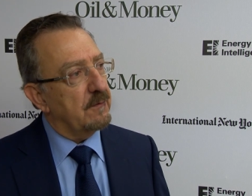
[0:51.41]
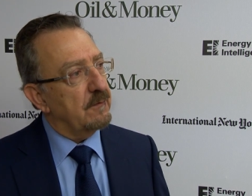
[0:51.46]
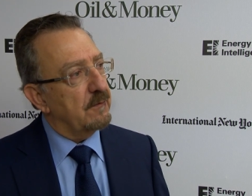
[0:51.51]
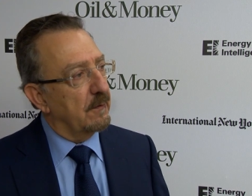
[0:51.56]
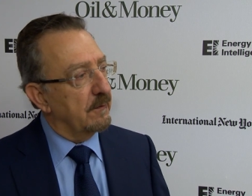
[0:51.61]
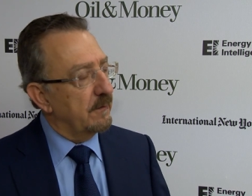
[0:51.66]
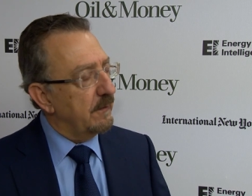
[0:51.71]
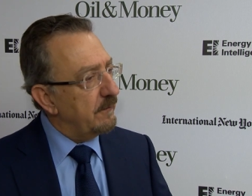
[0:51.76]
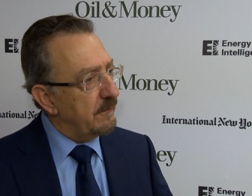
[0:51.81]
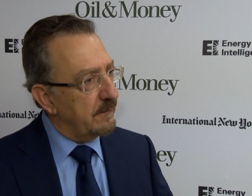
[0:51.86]

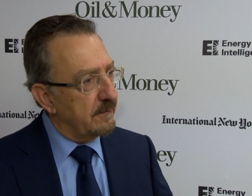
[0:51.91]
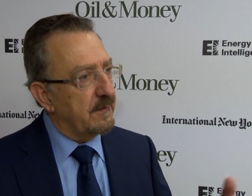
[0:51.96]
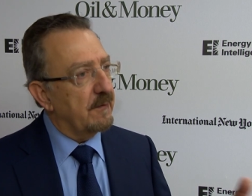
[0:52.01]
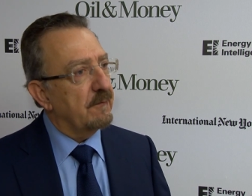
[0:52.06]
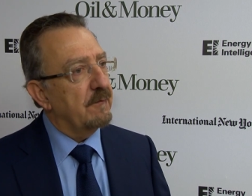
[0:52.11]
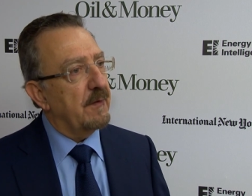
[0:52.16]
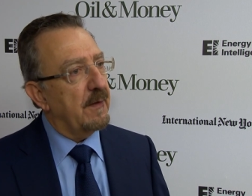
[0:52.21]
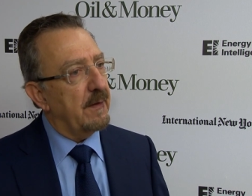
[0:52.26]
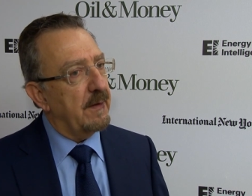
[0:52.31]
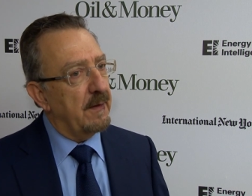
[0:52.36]
So this is a
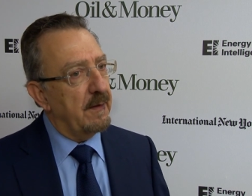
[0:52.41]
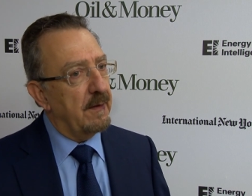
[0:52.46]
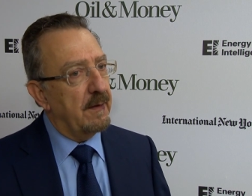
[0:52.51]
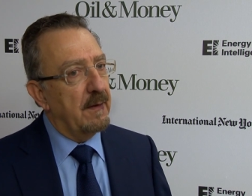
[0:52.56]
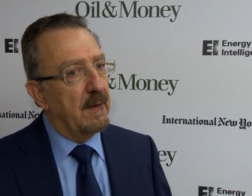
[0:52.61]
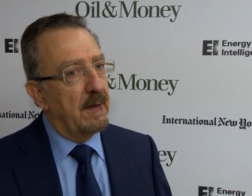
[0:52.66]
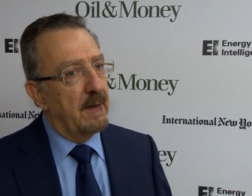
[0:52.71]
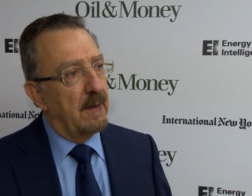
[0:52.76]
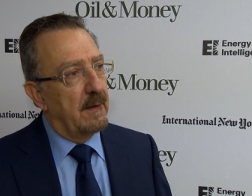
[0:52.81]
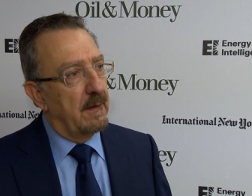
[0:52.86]
very
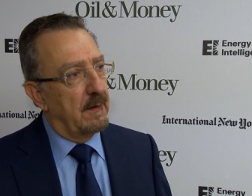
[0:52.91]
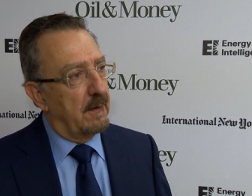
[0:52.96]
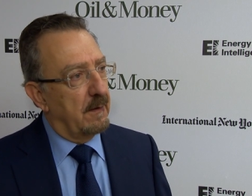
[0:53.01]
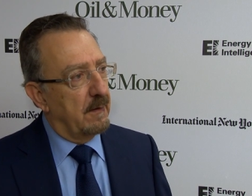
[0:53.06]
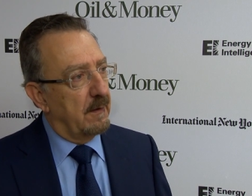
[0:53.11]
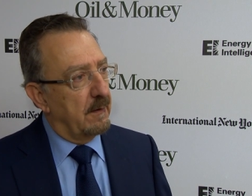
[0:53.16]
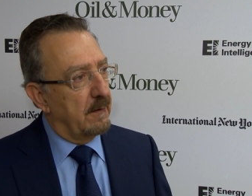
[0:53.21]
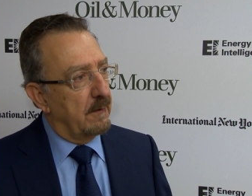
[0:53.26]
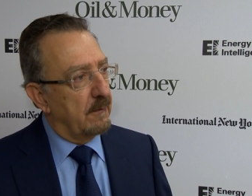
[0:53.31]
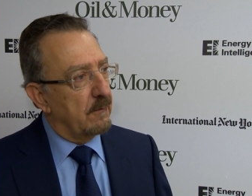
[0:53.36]

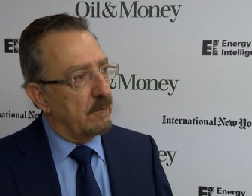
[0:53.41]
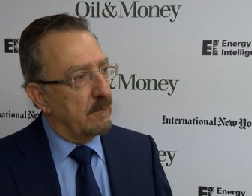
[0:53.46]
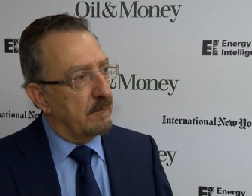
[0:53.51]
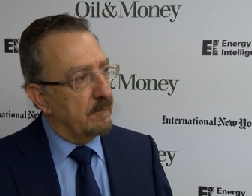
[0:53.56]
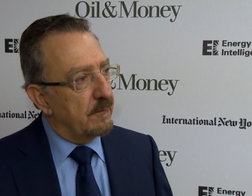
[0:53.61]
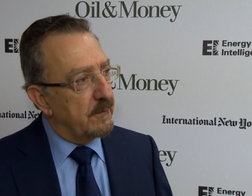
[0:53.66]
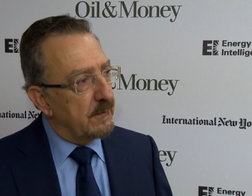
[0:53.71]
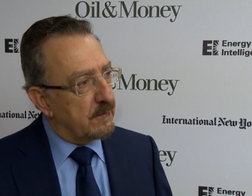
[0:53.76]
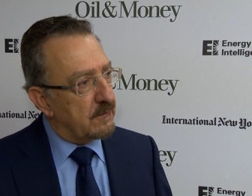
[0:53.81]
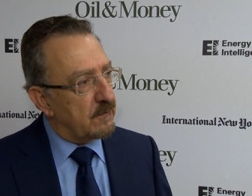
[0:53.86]
uh,
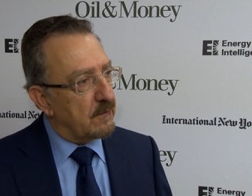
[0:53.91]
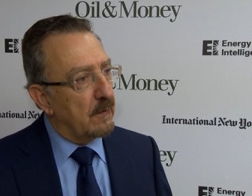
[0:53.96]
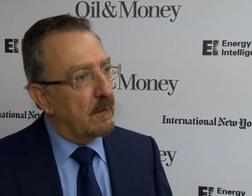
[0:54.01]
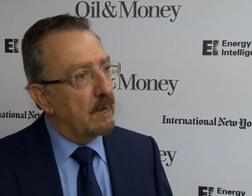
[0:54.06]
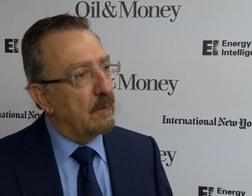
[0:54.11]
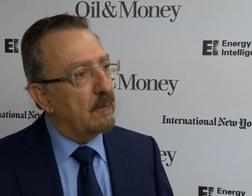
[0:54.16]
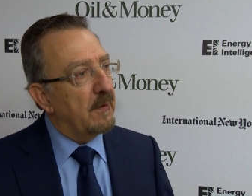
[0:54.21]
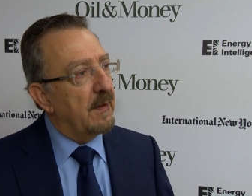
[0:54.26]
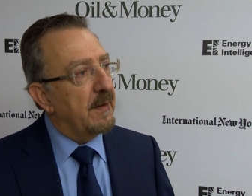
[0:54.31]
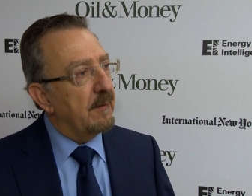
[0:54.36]

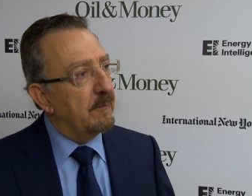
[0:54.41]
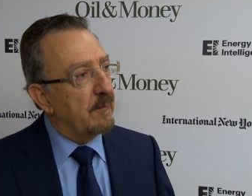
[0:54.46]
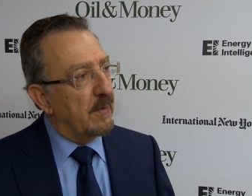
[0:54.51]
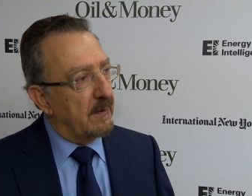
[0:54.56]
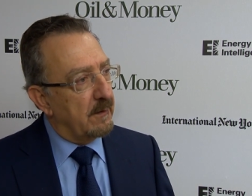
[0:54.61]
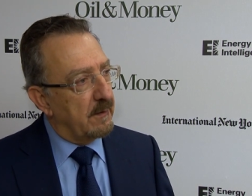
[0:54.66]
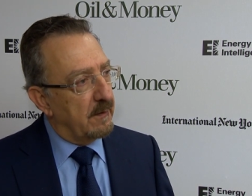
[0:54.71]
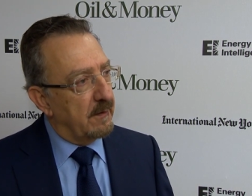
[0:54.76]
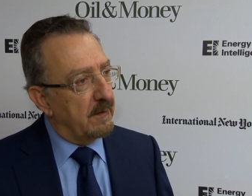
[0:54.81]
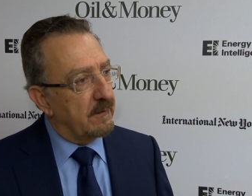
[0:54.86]
slowly
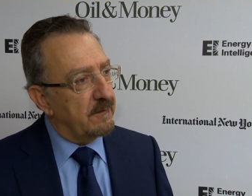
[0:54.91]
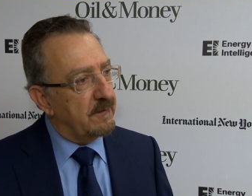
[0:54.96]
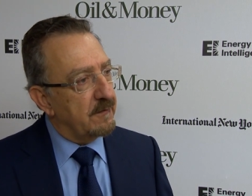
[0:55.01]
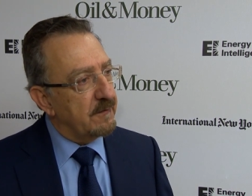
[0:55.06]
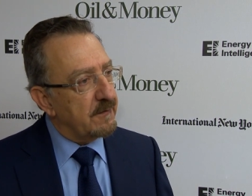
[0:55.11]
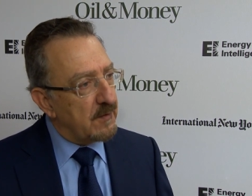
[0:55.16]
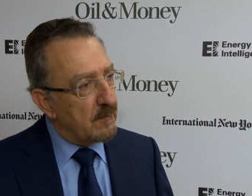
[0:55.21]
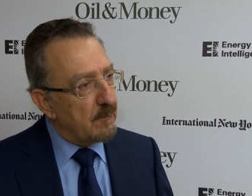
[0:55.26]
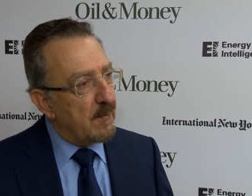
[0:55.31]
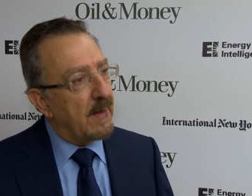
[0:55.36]
but uh,
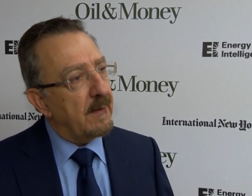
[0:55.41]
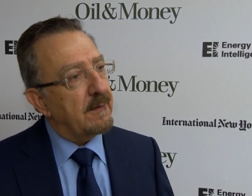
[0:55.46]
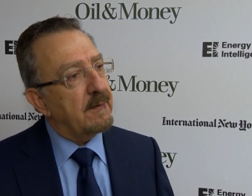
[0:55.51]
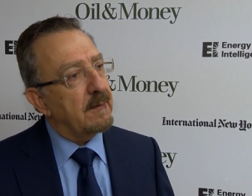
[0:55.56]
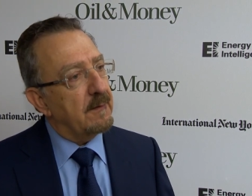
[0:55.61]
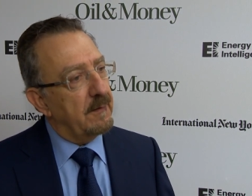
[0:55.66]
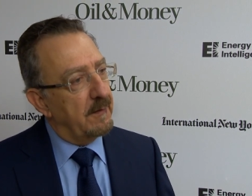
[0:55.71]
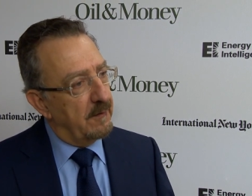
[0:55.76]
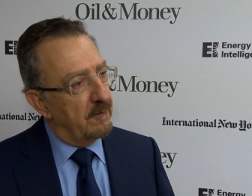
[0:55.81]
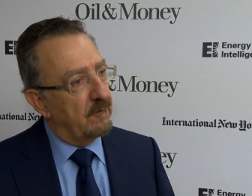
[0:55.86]

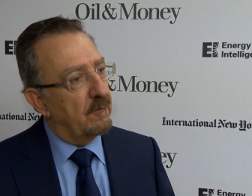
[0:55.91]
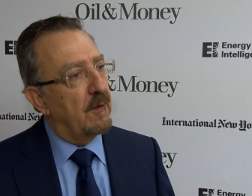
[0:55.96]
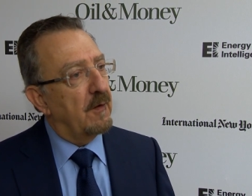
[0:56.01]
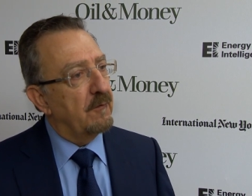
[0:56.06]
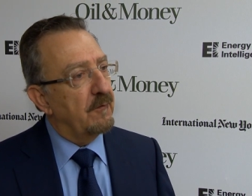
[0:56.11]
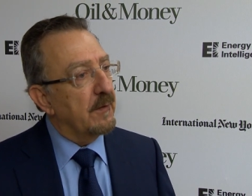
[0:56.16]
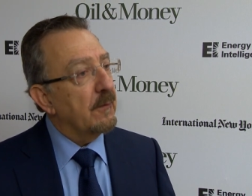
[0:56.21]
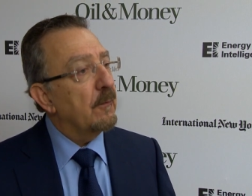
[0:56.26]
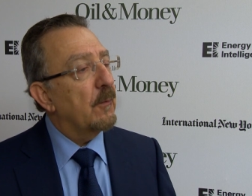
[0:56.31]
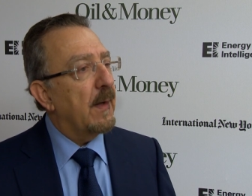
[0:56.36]
systematically
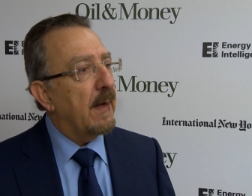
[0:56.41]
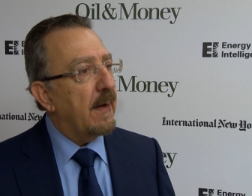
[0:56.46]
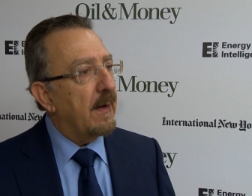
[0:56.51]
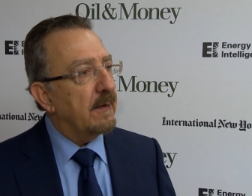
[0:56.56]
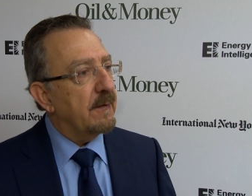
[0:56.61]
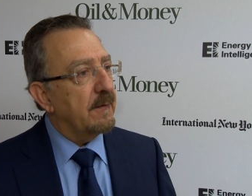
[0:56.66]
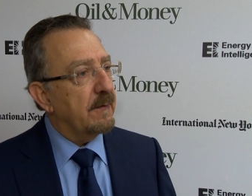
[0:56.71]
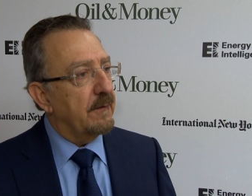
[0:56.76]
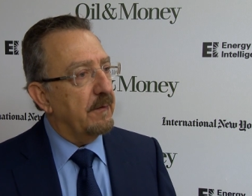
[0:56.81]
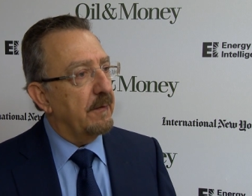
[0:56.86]
evolving
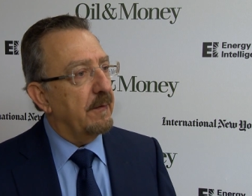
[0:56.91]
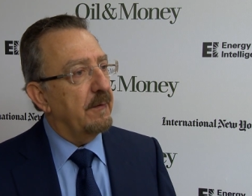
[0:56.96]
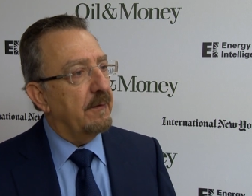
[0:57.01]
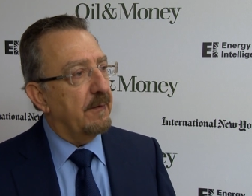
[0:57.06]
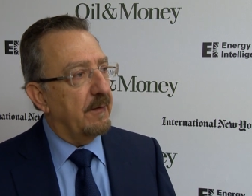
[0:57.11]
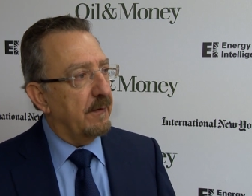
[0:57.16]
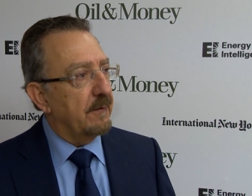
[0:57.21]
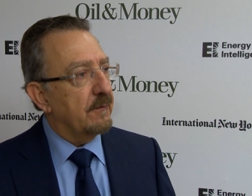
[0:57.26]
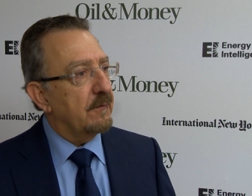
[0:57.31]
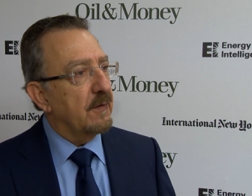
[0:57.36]
reality
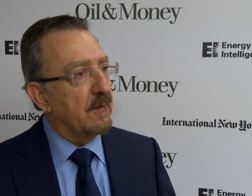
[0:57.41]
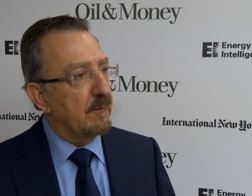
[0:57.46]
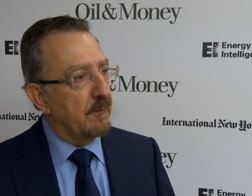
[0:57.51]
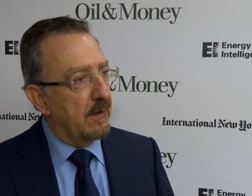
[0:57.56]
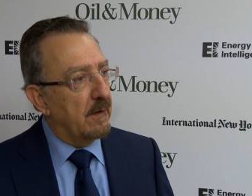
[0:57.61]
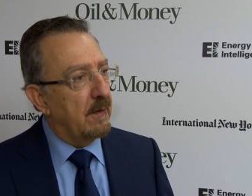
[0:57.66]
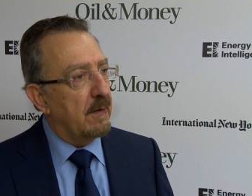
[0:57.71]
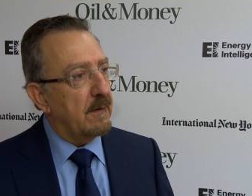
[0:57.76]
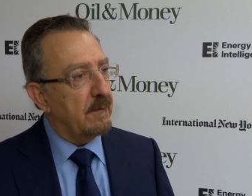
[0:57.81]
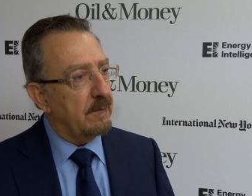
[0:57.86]
that it's going to
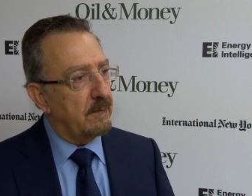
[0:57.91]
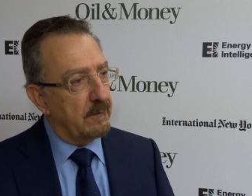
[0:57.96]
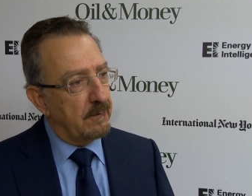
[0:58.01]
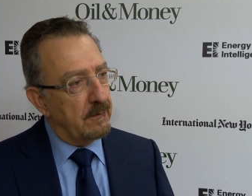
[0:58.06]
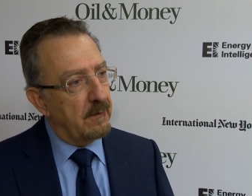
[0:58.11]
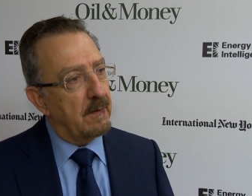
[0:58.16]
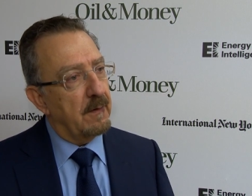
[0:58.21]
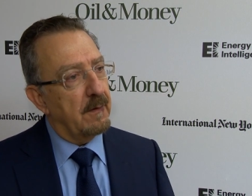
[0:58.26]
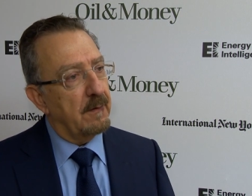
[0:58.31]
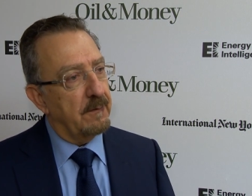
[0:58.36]
be harder
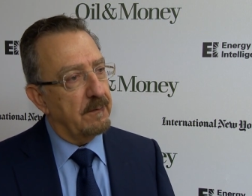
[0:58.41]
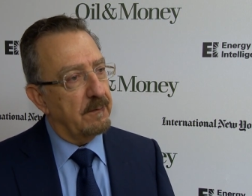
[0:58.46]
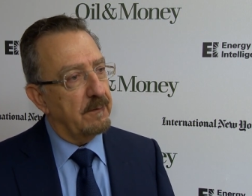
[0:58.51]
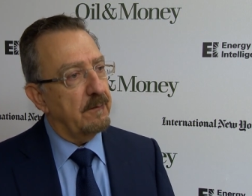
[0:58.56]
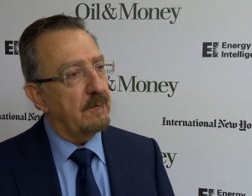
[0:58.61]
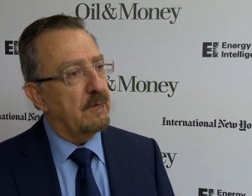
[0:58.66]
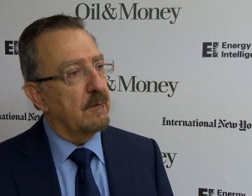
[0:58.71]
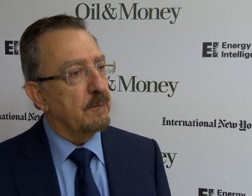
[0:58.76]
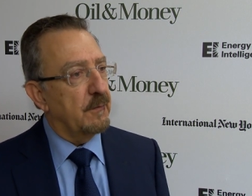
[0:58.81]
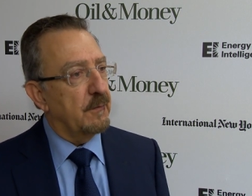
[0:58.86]
and harder to